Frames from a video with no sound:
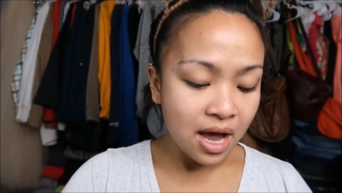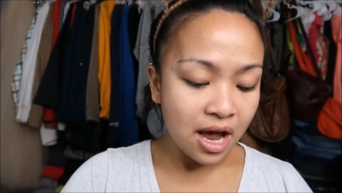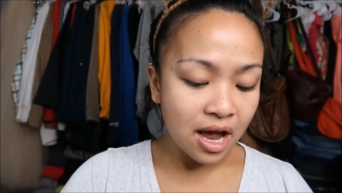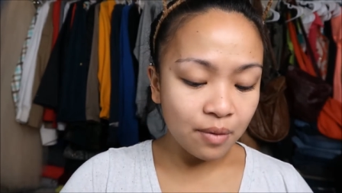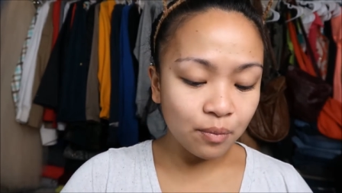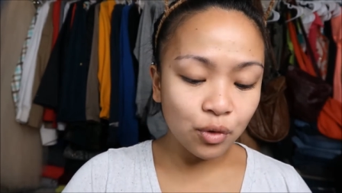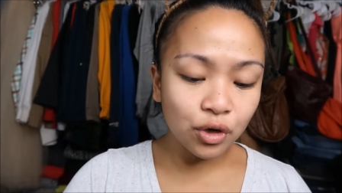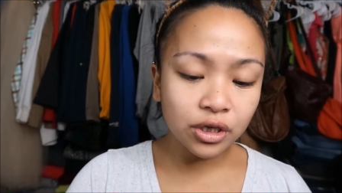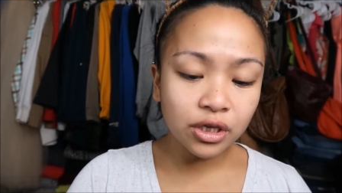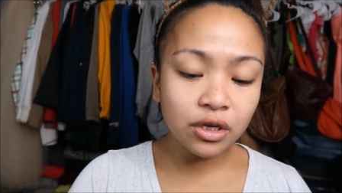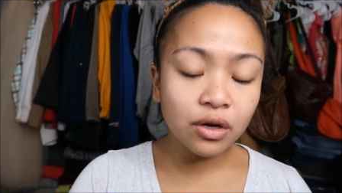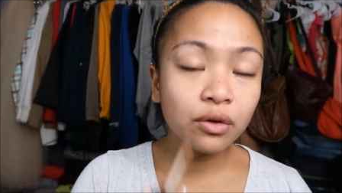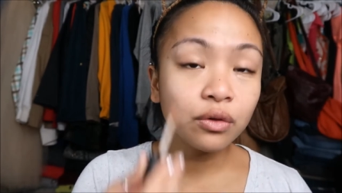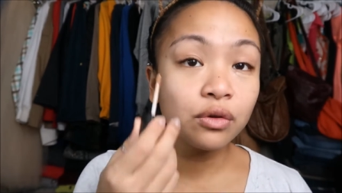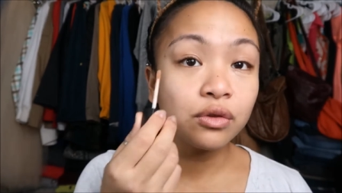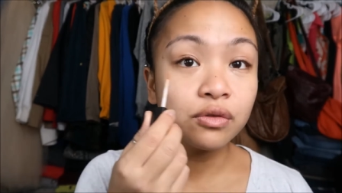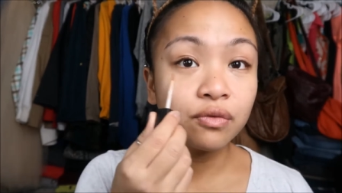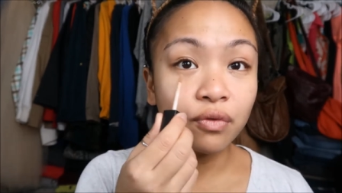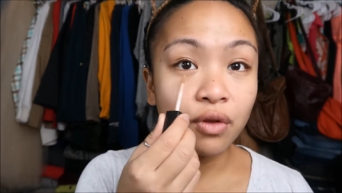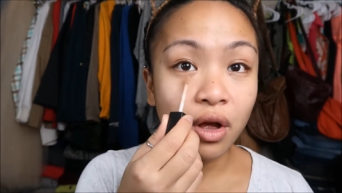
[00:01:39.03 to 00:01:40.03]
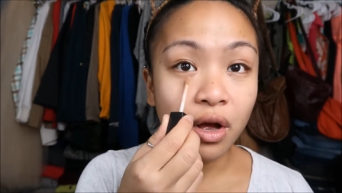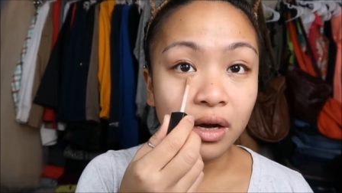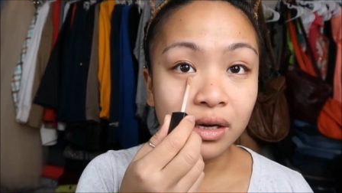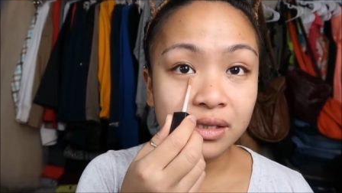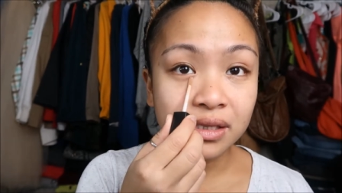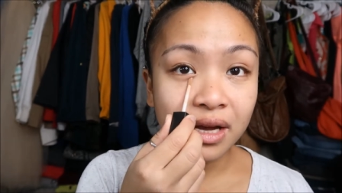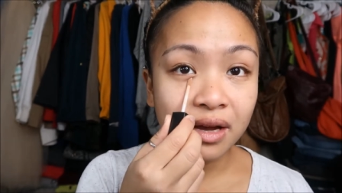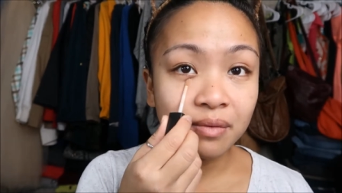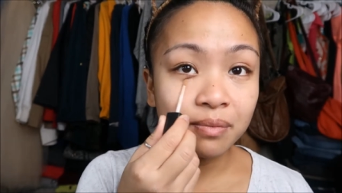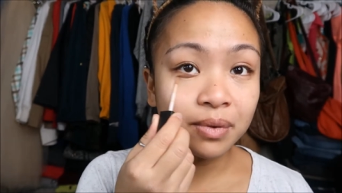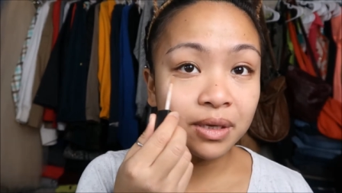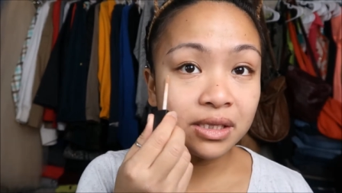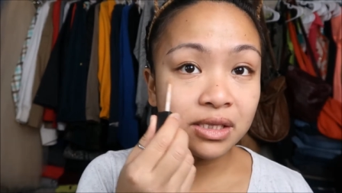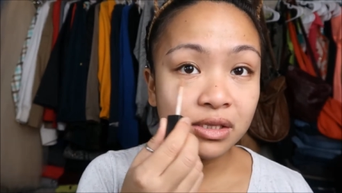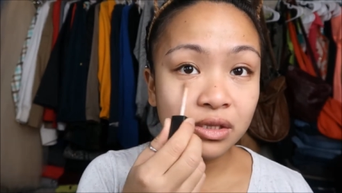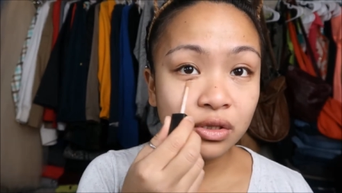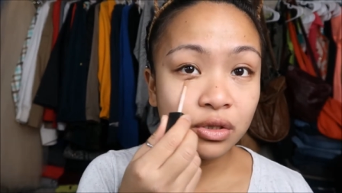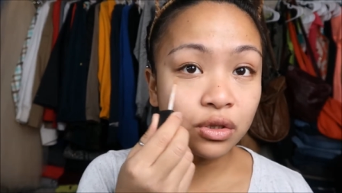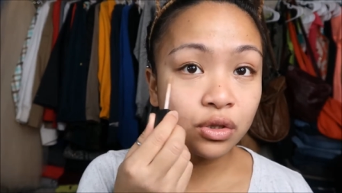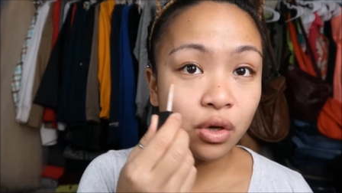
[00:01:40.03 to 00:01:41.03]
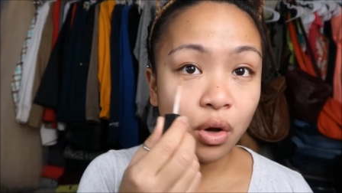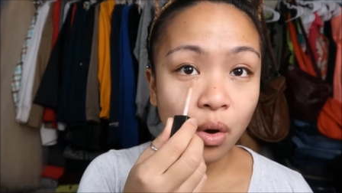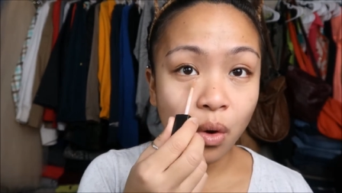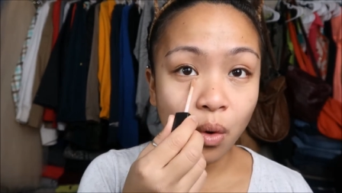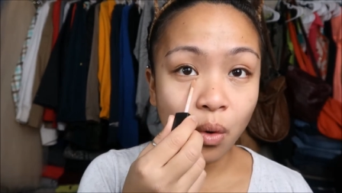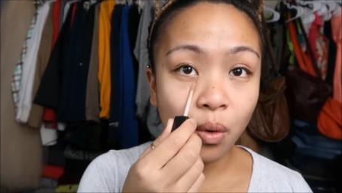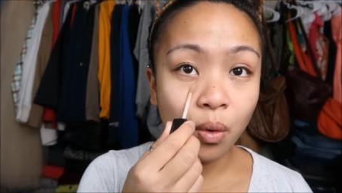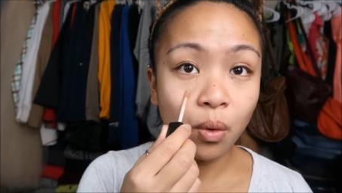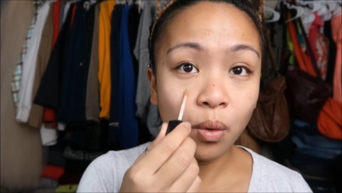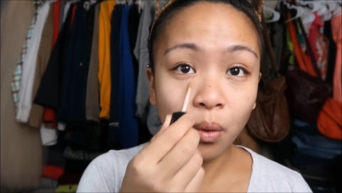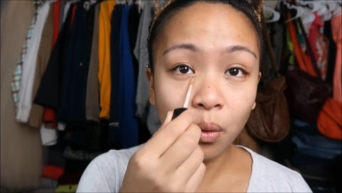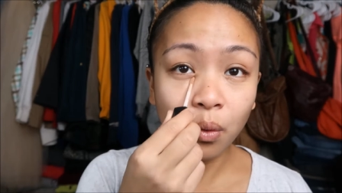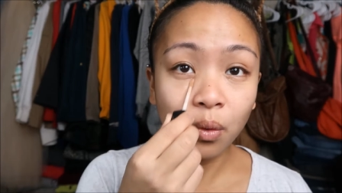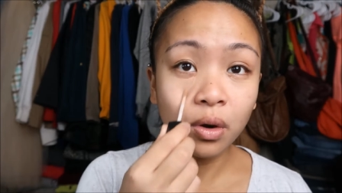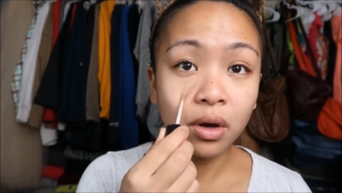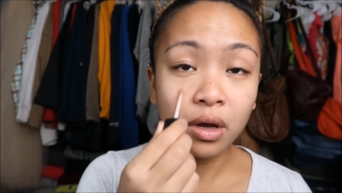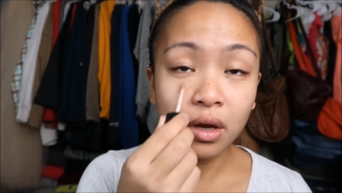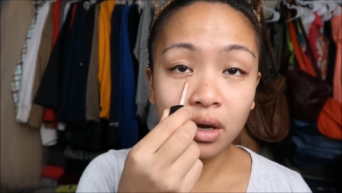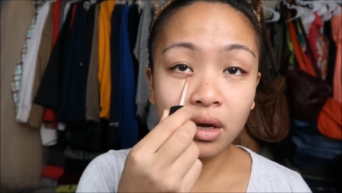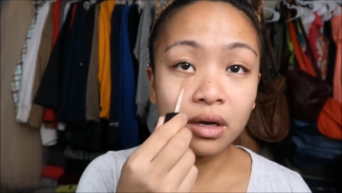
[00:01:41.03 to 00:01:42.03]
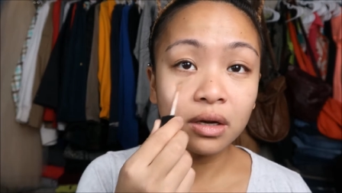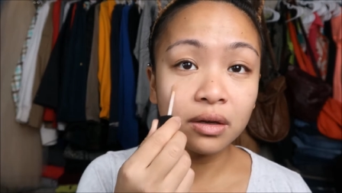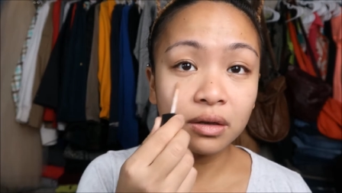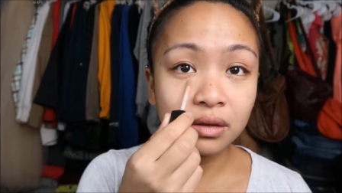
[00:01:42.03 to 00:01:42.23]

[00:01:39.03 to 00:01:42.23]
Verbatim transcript: I'm working on those vlogs. I've been so